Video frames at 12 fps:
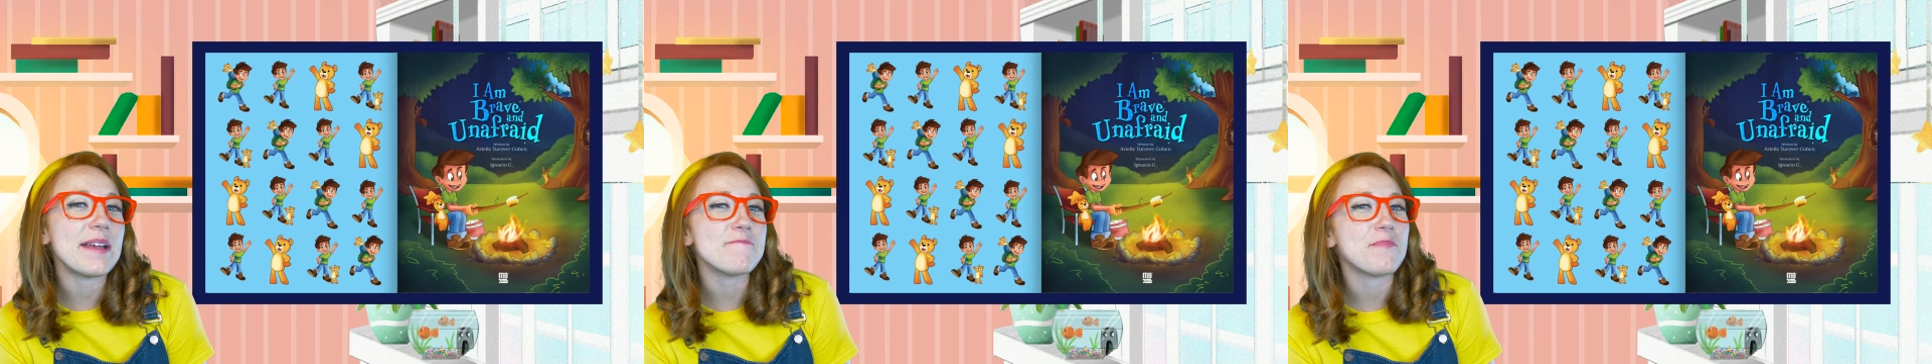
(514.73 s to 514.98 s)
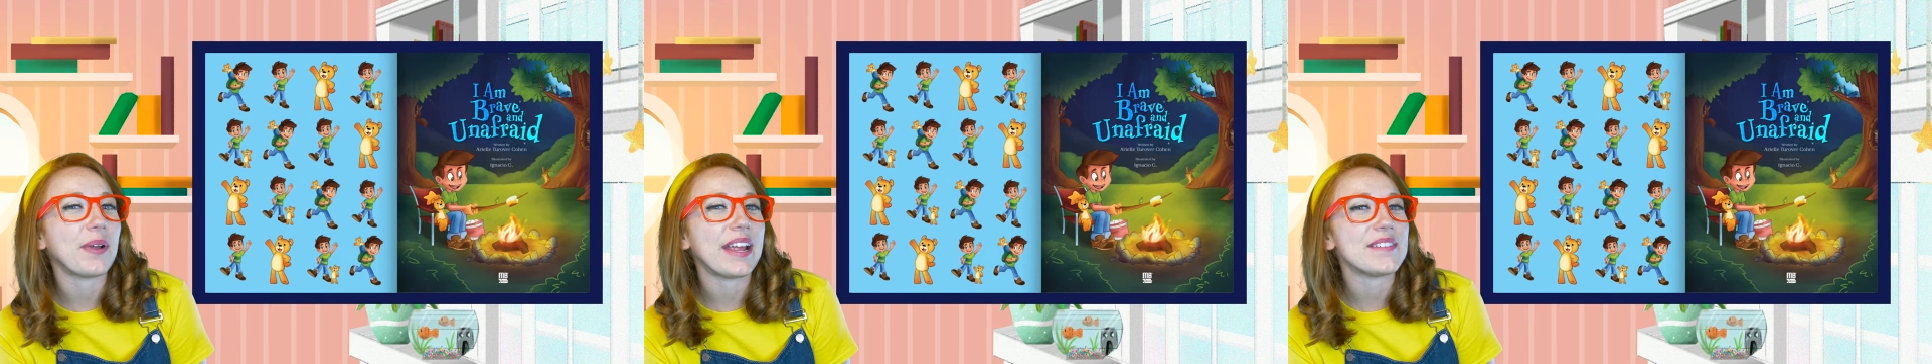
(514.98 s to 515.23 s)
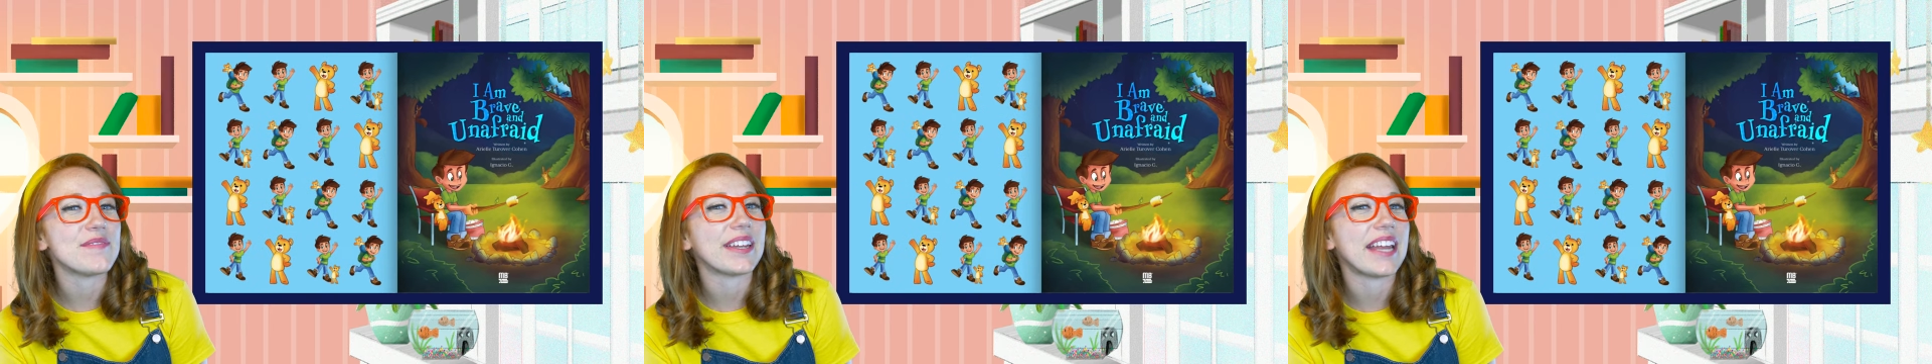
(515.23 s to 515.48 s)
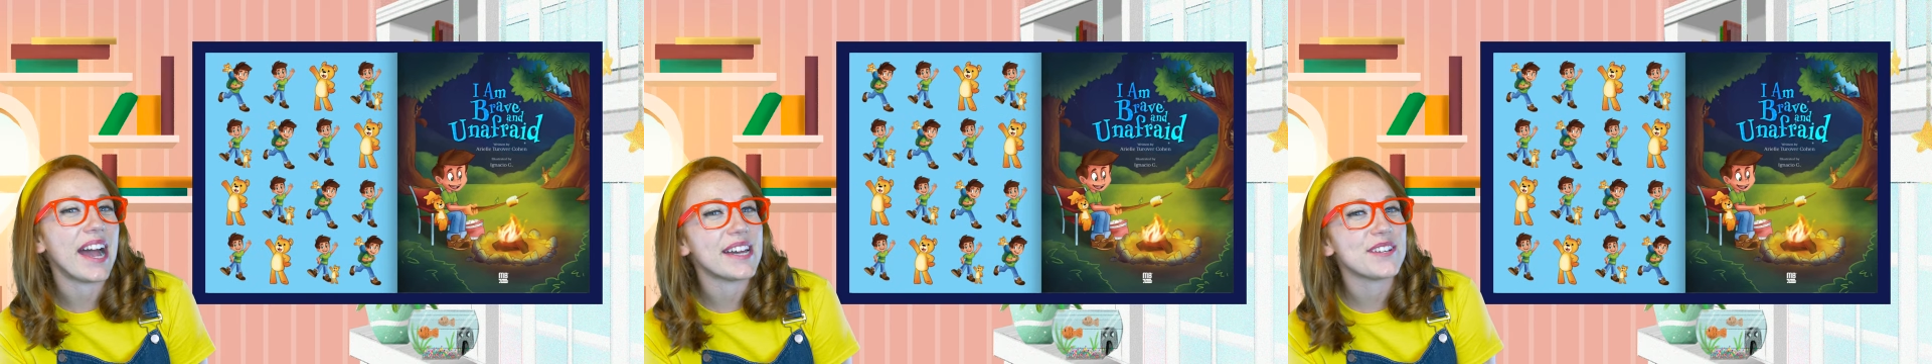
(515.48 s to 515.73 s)
Am Brave
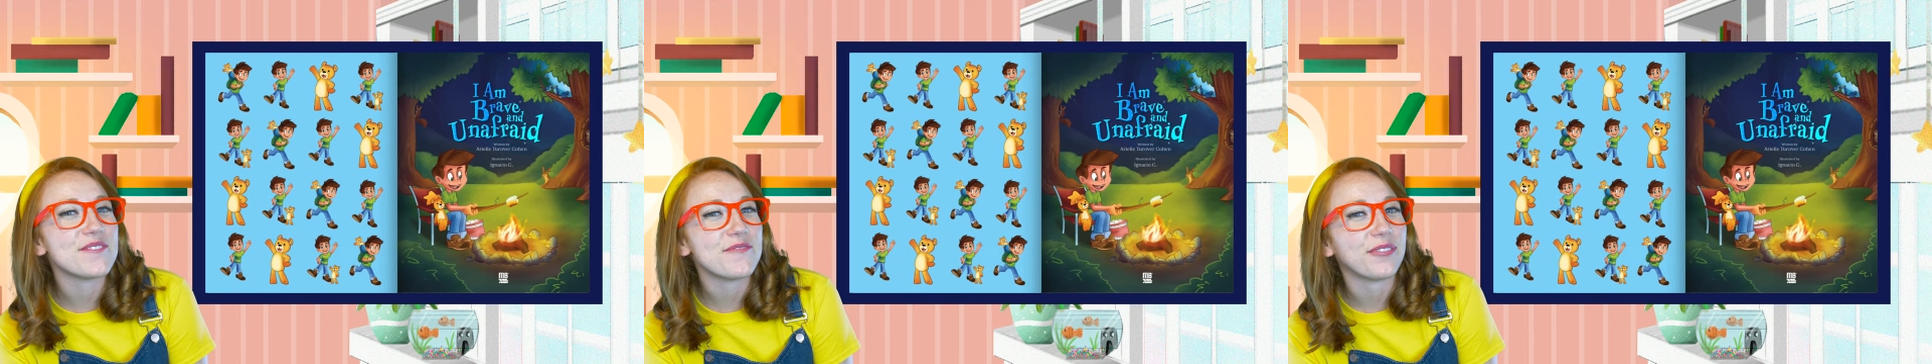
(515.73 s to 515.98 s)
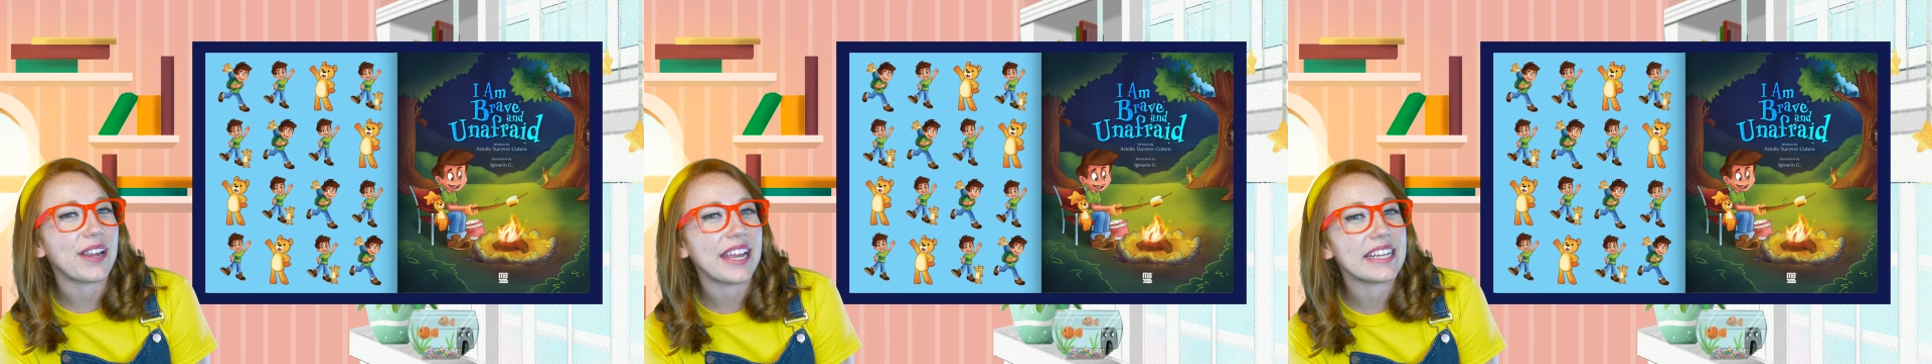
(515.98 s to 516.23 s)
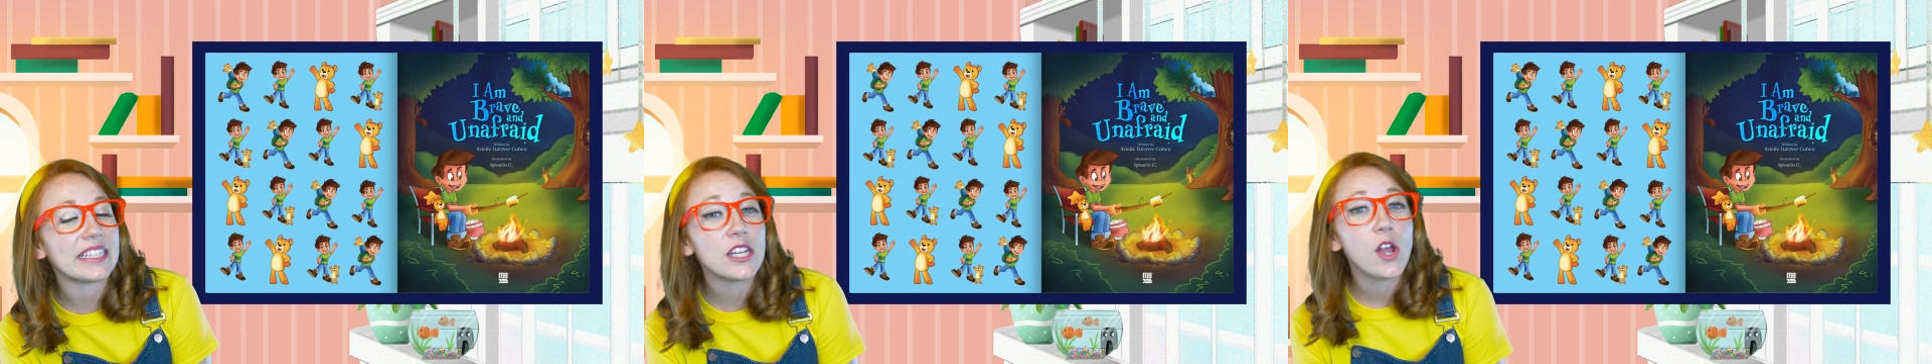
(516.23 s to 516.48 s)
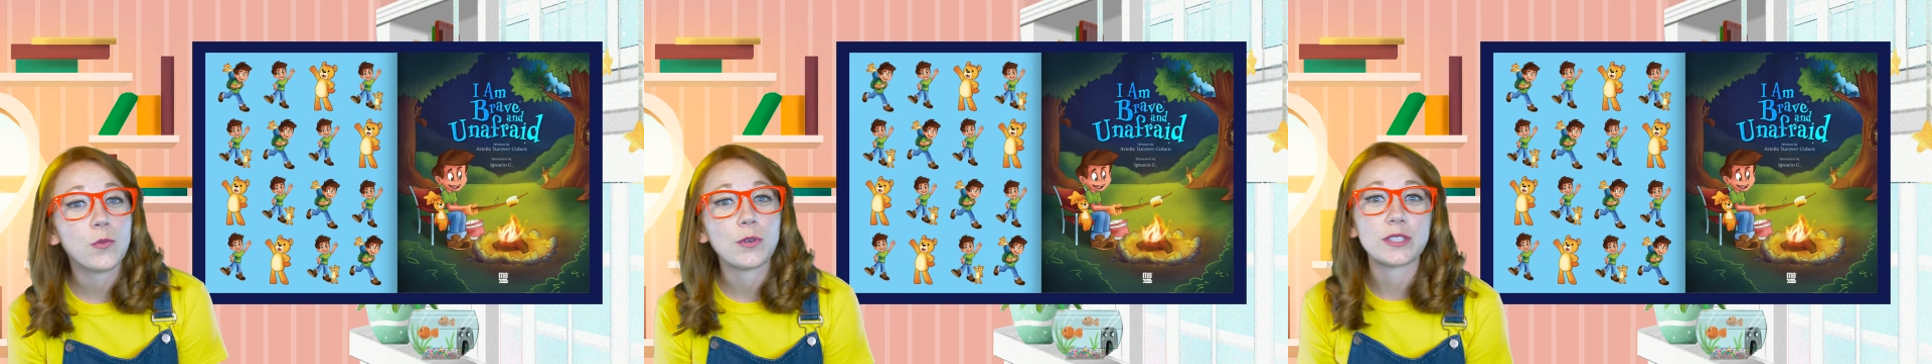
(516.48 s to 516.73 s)
and Unafraid,